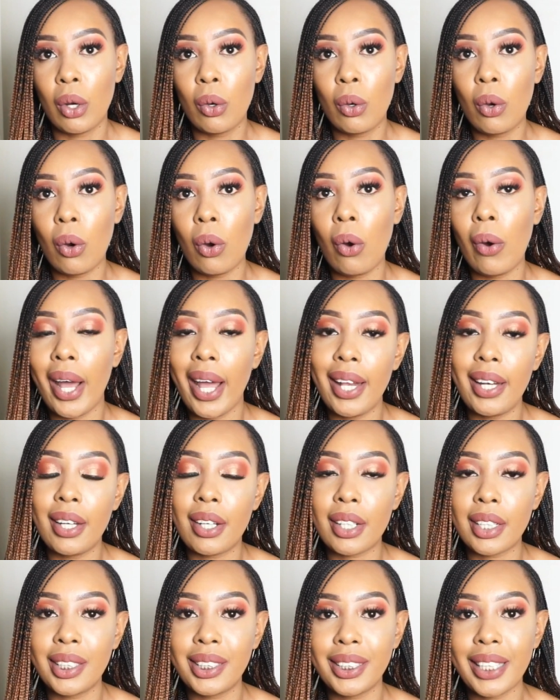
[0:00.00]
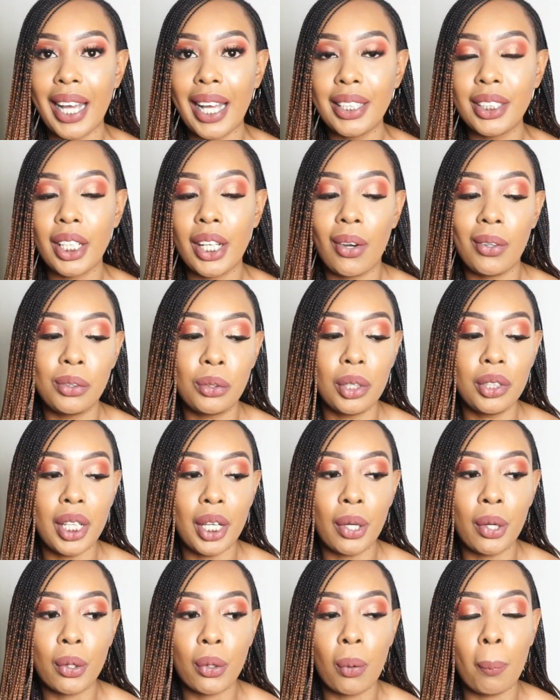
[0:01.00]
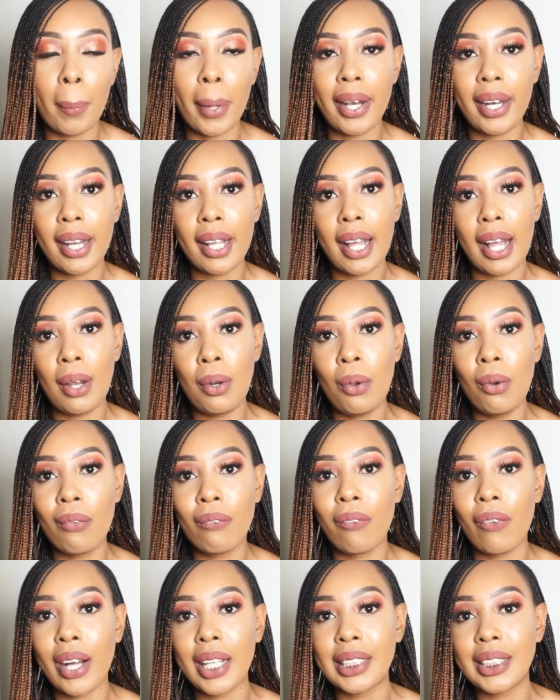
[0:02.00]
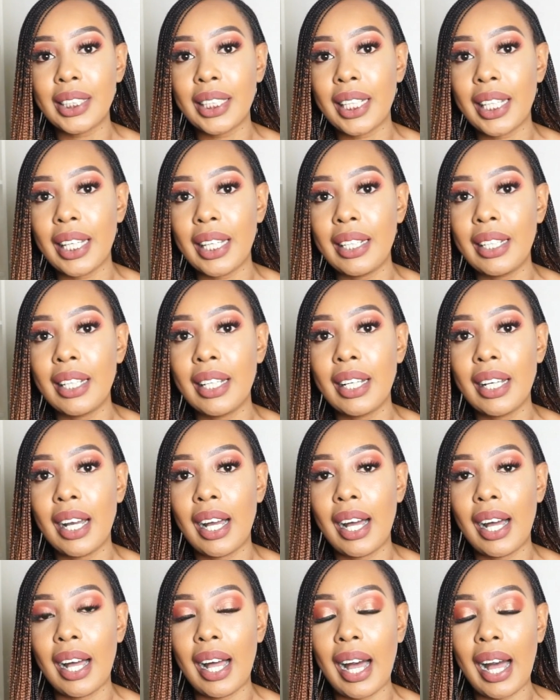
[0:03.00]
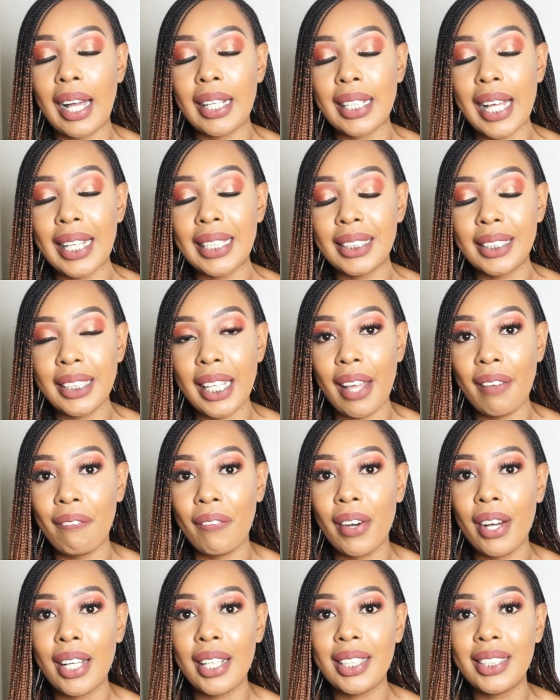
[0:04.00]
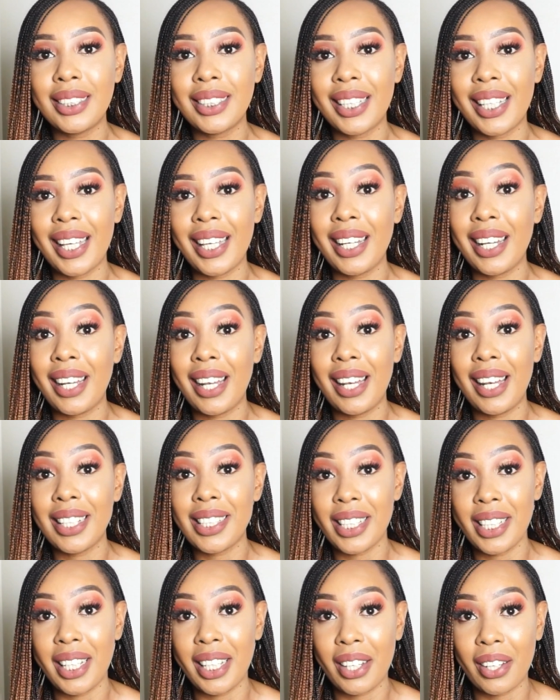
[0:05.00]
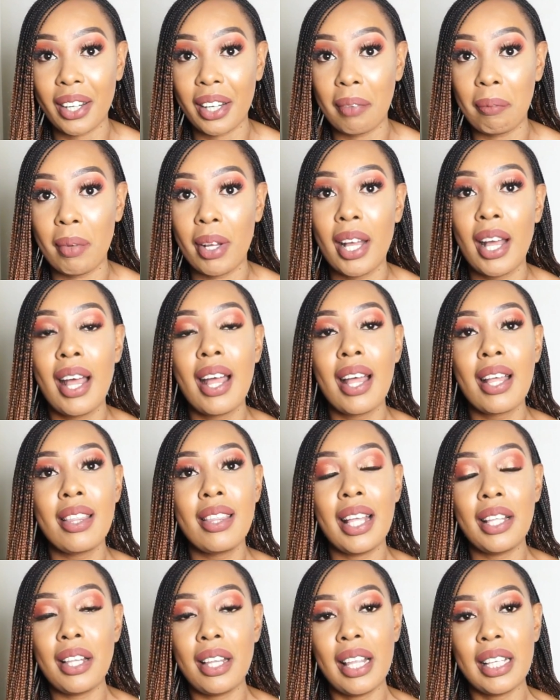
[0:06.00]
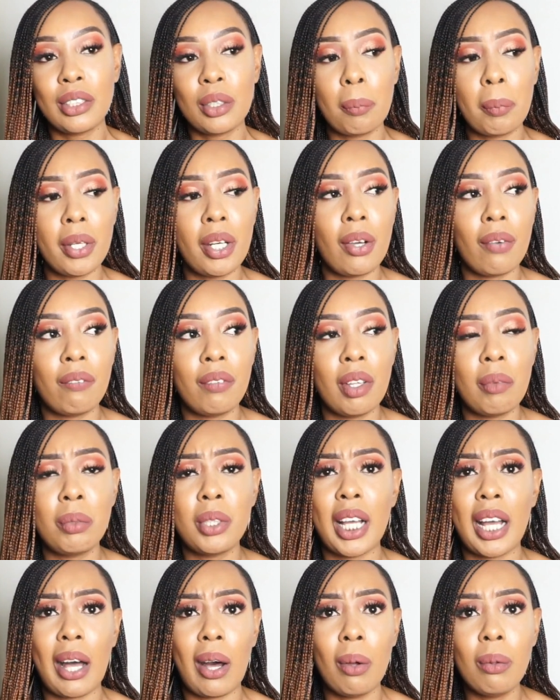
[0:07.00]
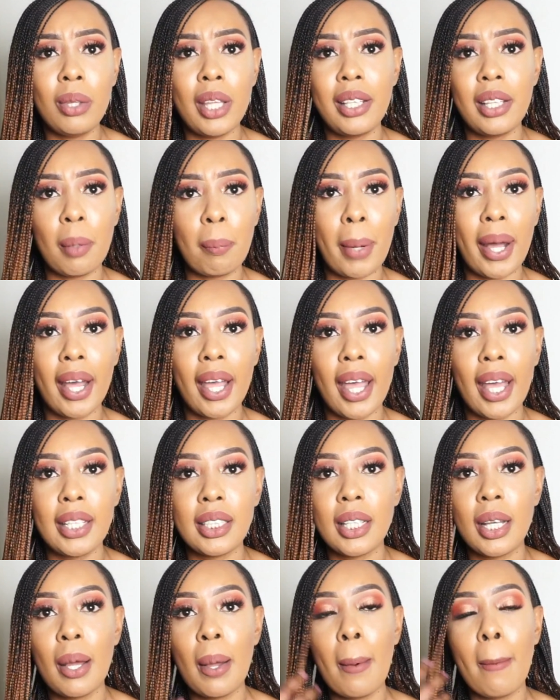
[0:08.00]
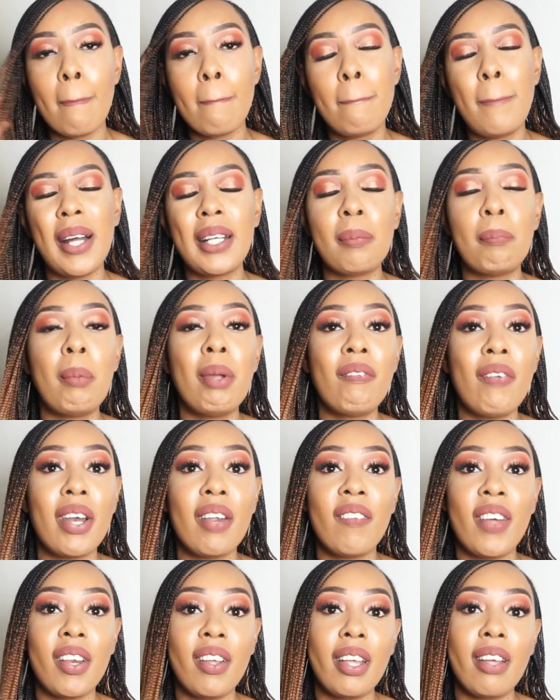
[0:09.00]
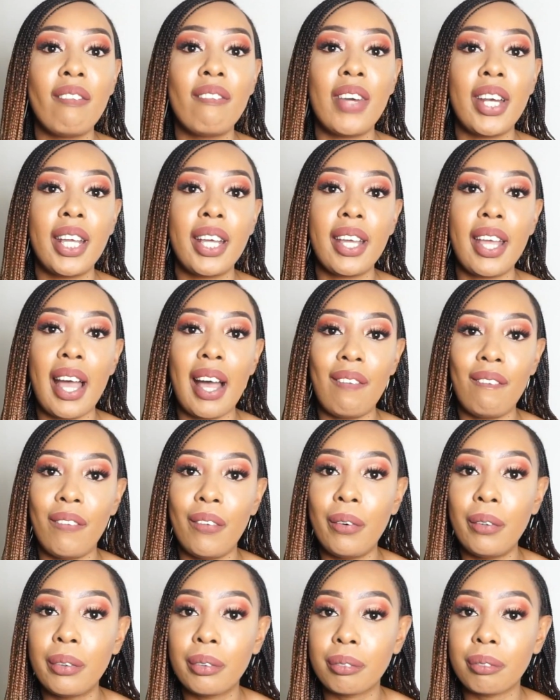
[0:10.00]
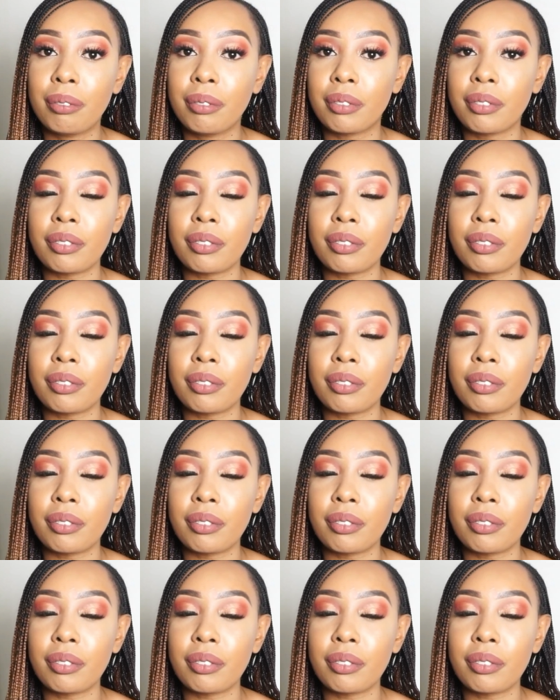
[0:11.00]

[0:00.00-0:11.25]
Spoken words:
Go and research or join the group and look for a safe skin lightening cream. There's so many of them that are out there in the market, but be very, very, very careful.